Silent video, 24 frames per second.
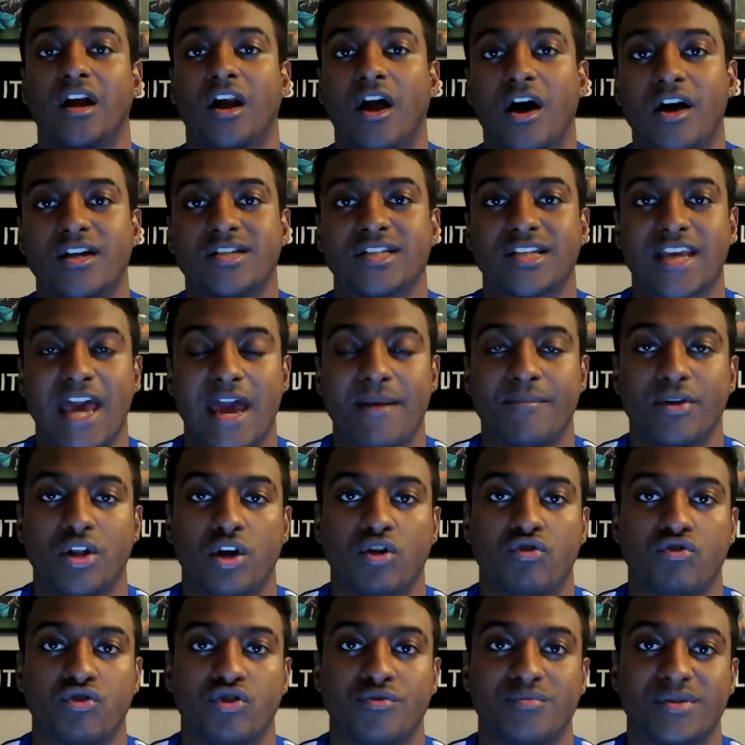the last game of
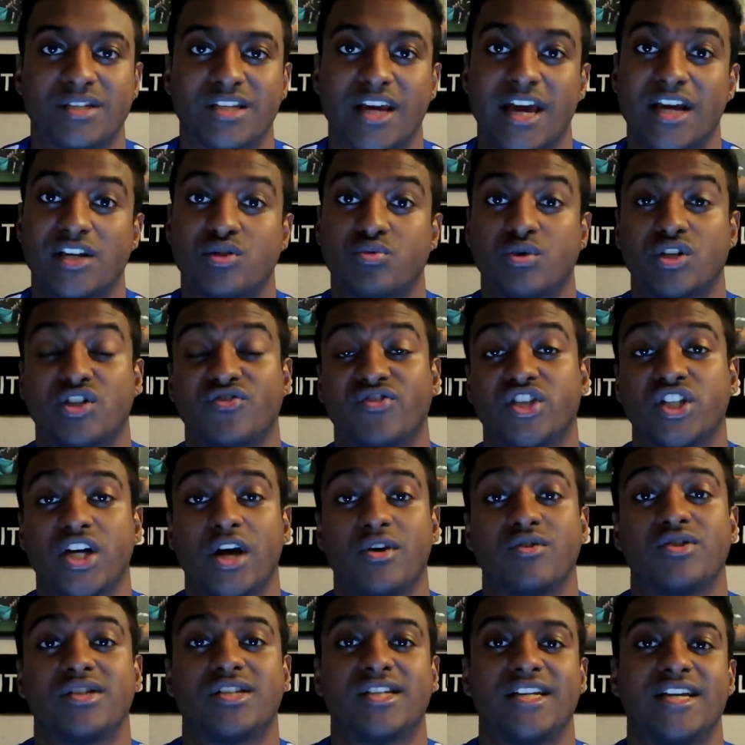the group stage, which for
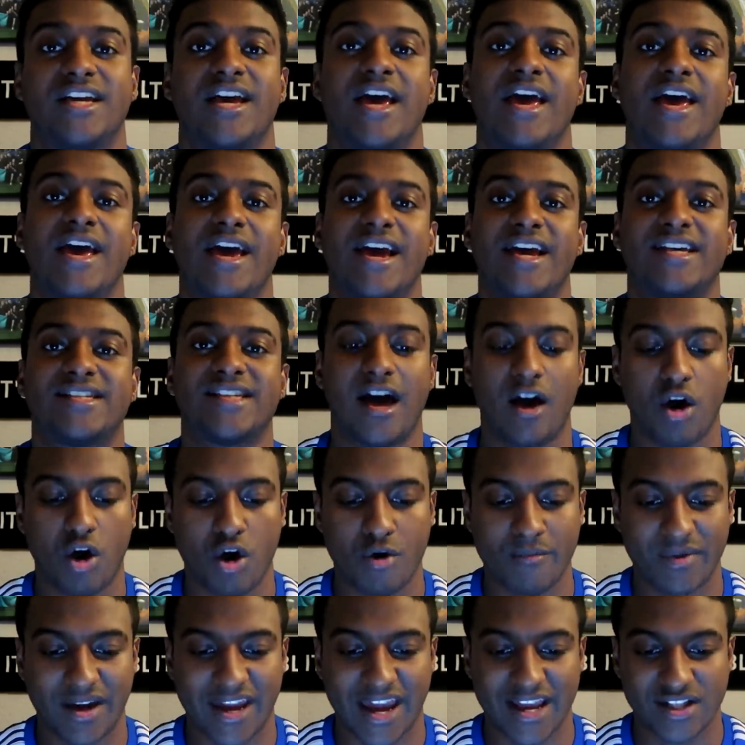Chelsea is at
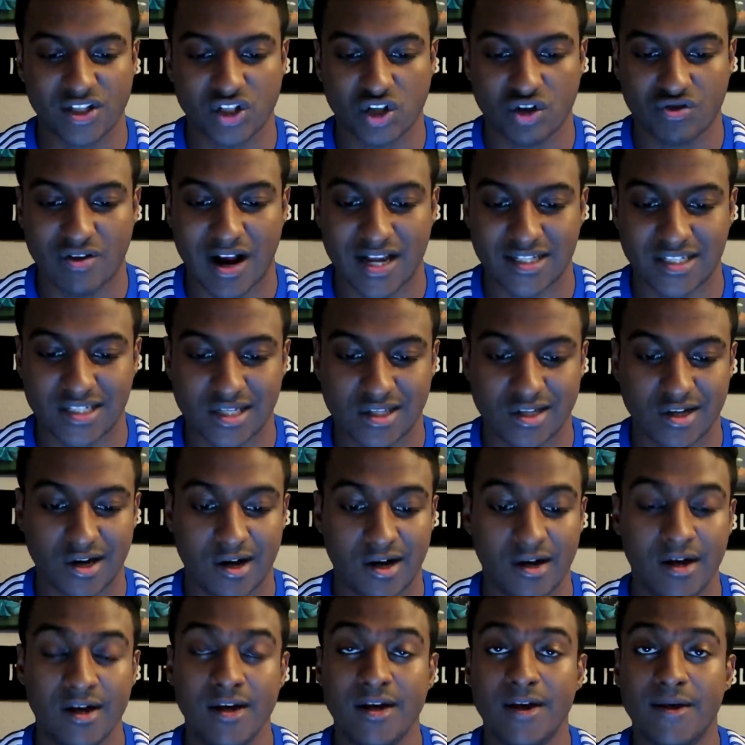home against
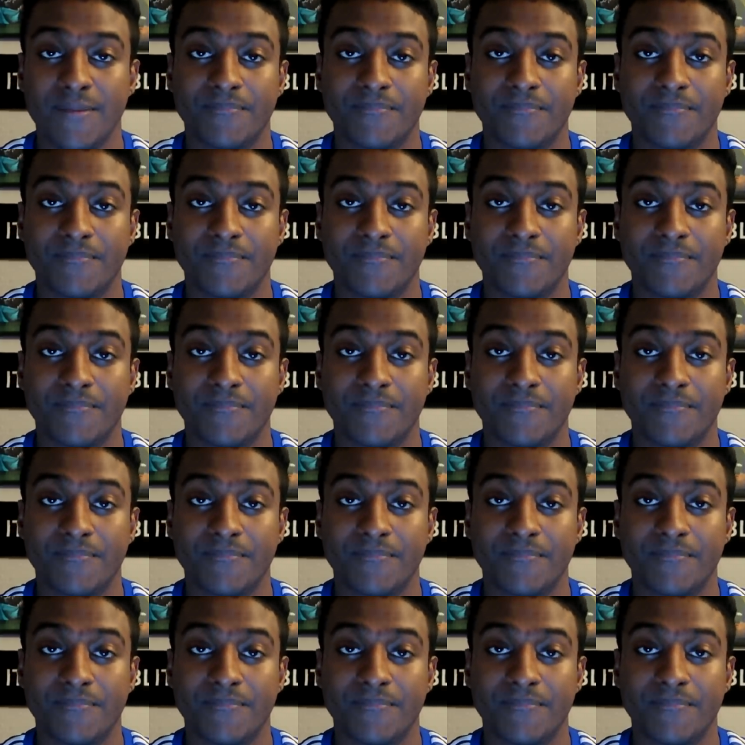Krasnodar.